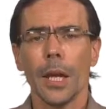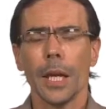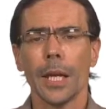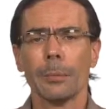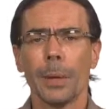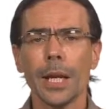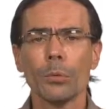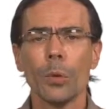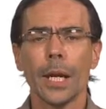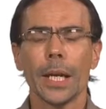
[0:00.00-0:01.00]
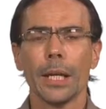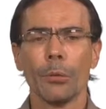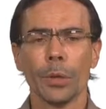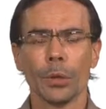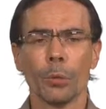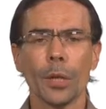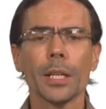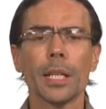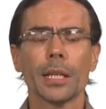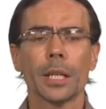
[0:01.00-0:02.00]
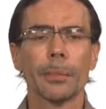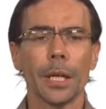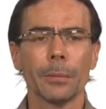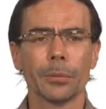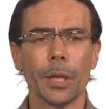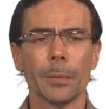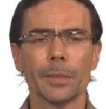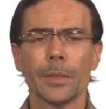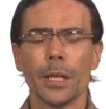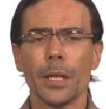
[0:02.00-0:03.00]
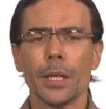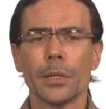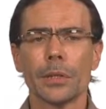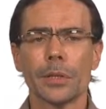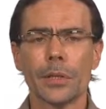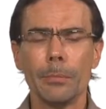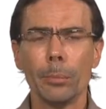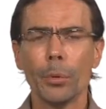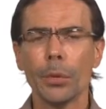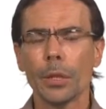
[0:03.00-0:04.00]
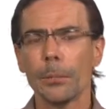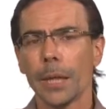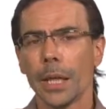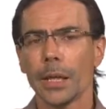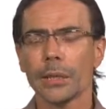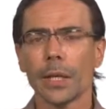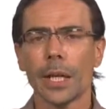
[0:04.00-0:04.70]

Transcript: And by the way, when you're working in the command prompt, simple commands